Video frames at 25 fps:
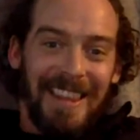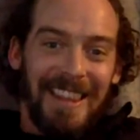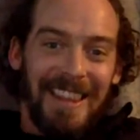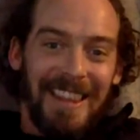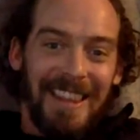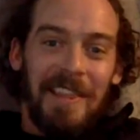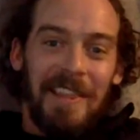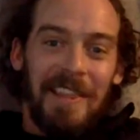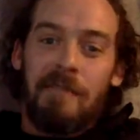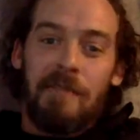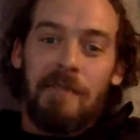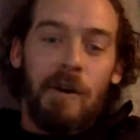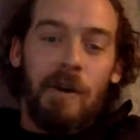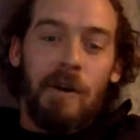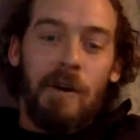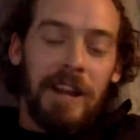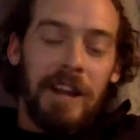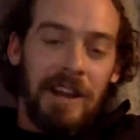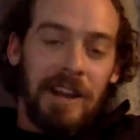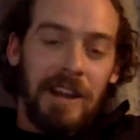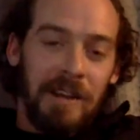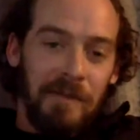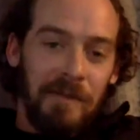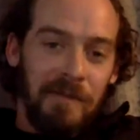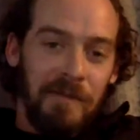They have no
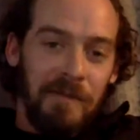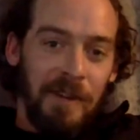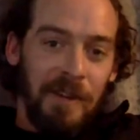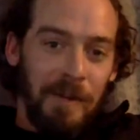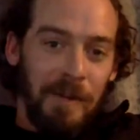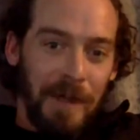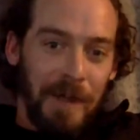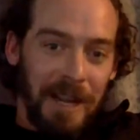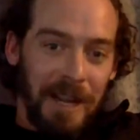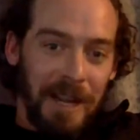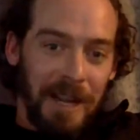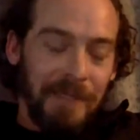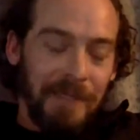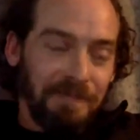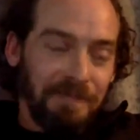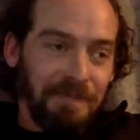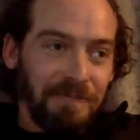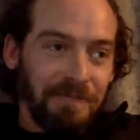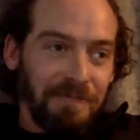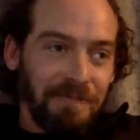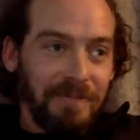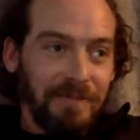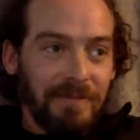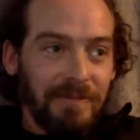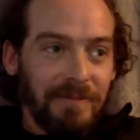idea that I'm filming it.
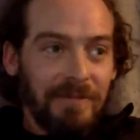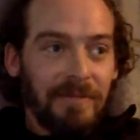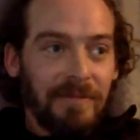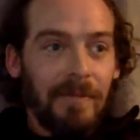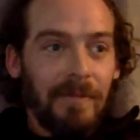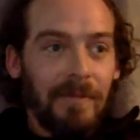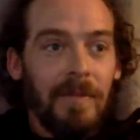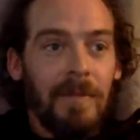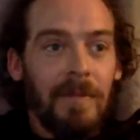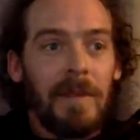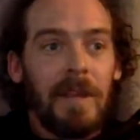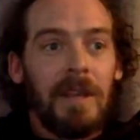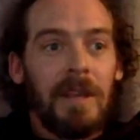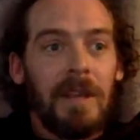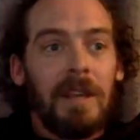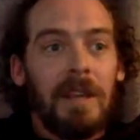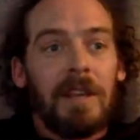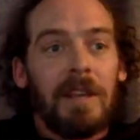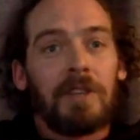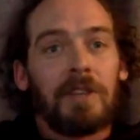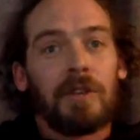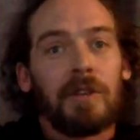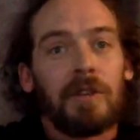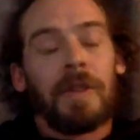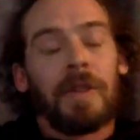
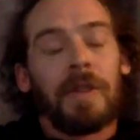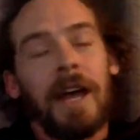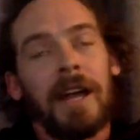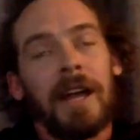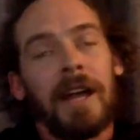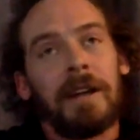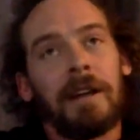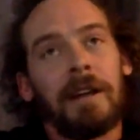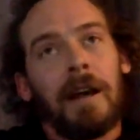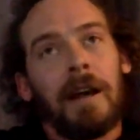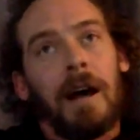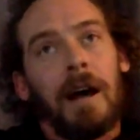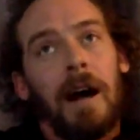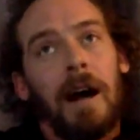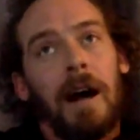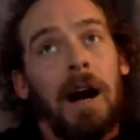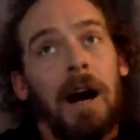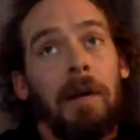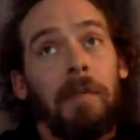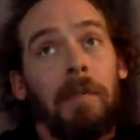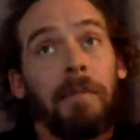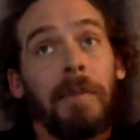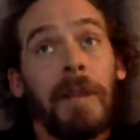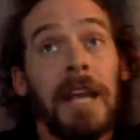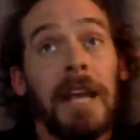So then
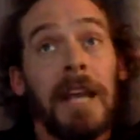he